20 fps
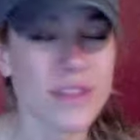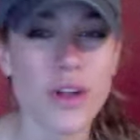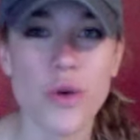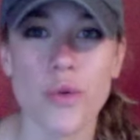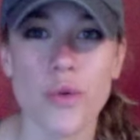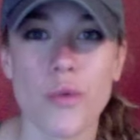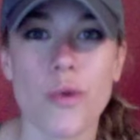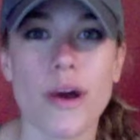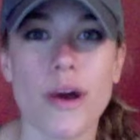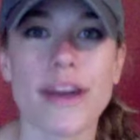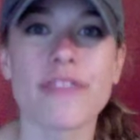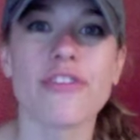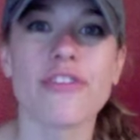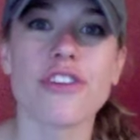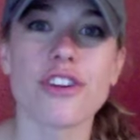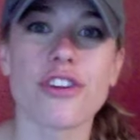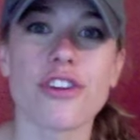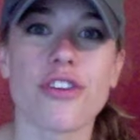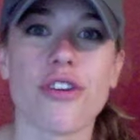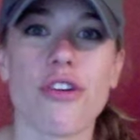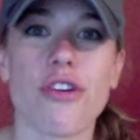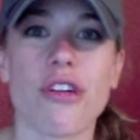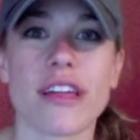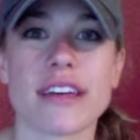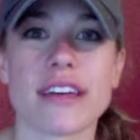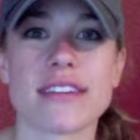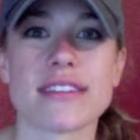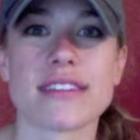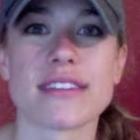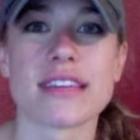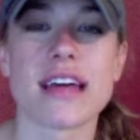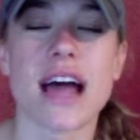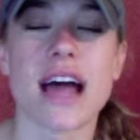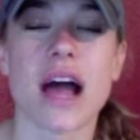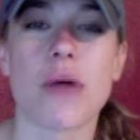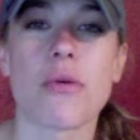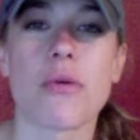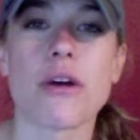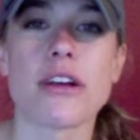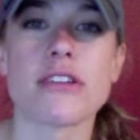Whatever your goal is, I
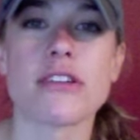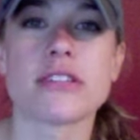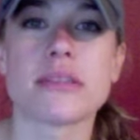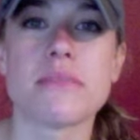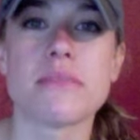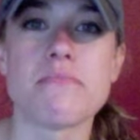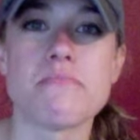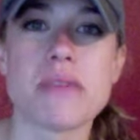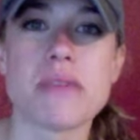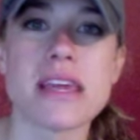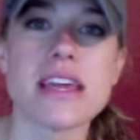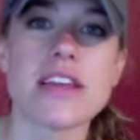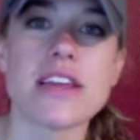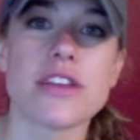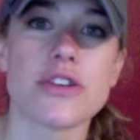want you to beat